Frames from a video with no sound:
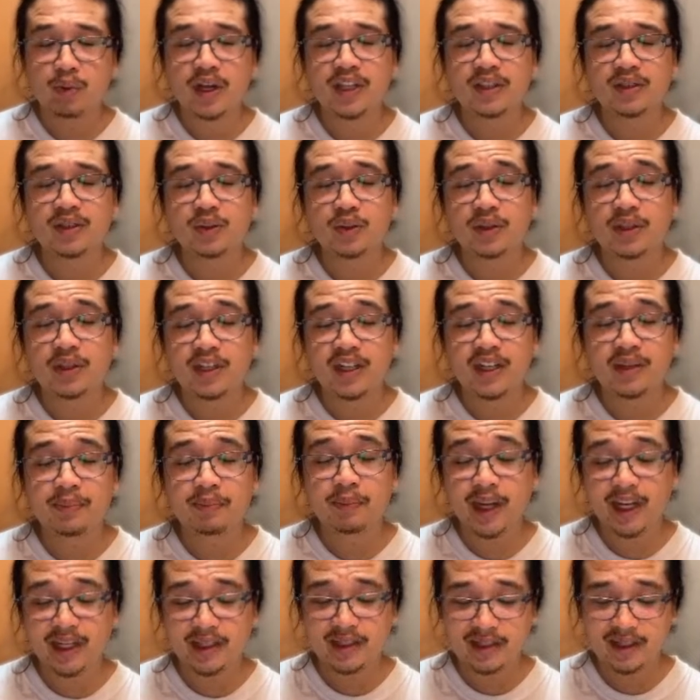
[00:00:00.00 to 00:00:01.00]
to 3
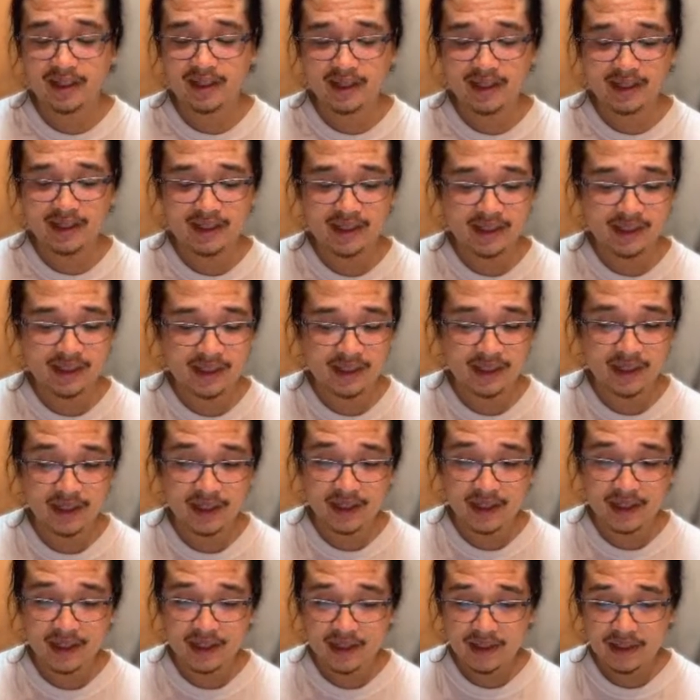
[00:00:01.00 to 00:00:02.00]
pixels.
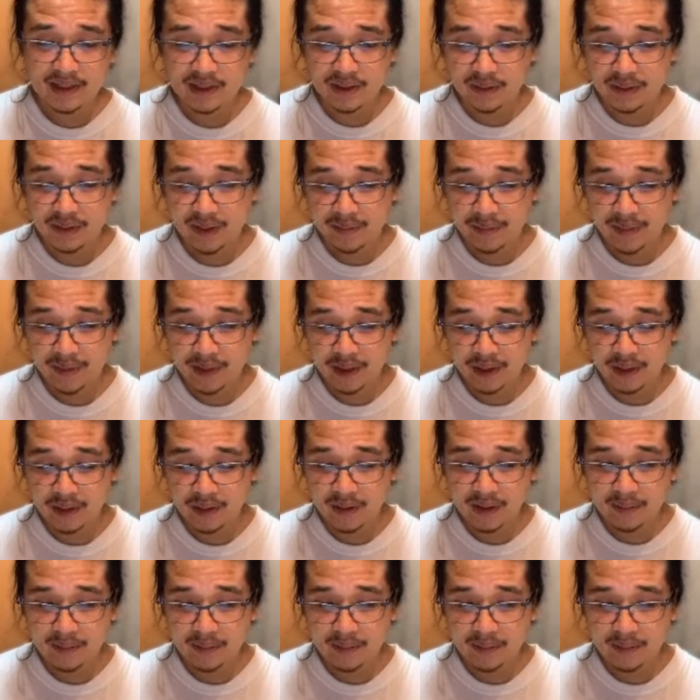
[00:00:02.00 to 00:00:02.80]
So here we go.